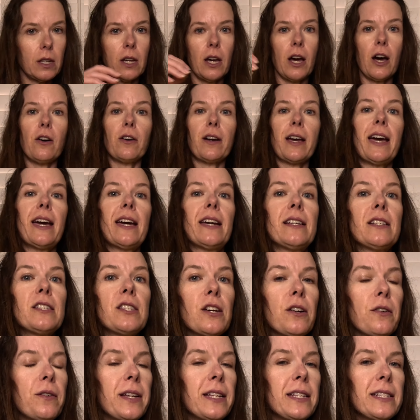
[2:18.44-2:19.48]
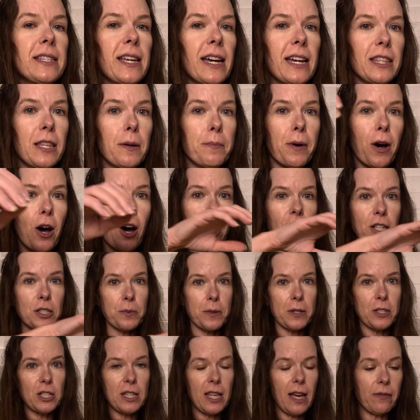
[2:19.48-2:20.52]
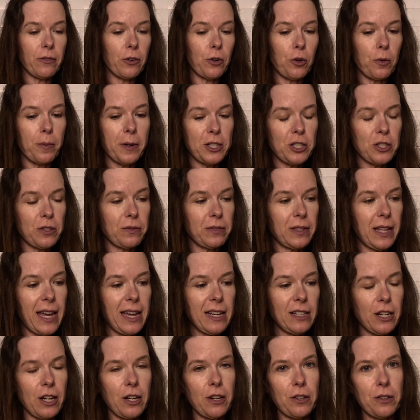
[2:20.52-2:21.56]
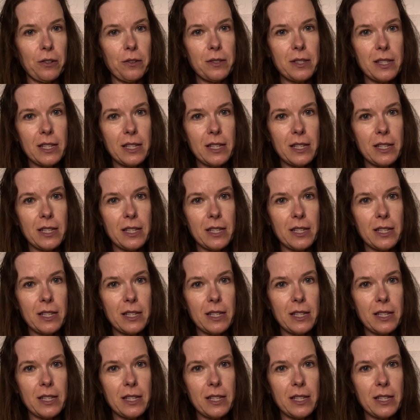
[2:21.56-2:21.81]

Okay, so inside the box, we just have a whole bunch of Legos.